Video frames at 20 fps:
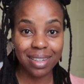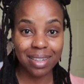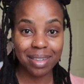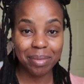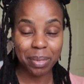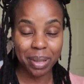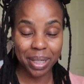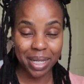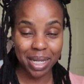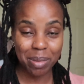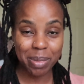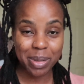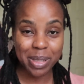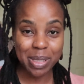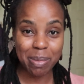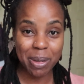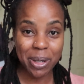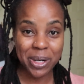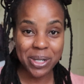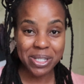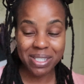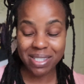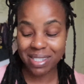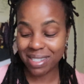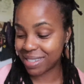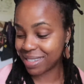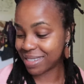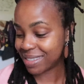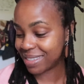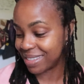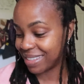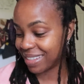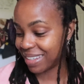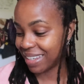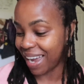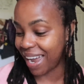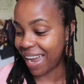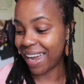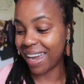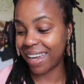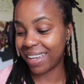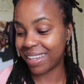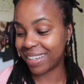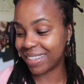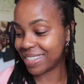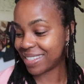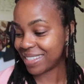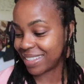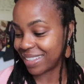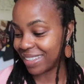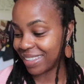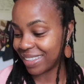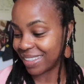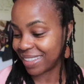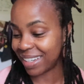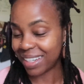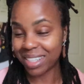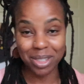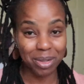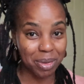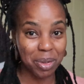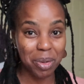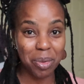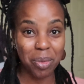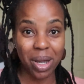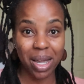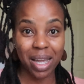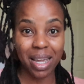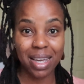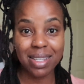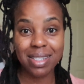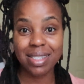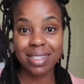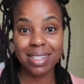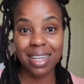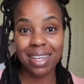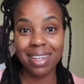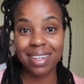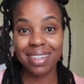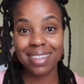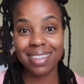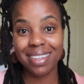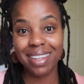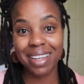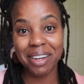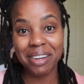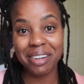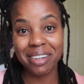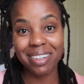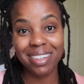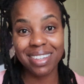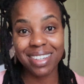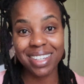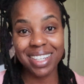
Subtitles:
My name is Mars, and I don't know why I hesitated there.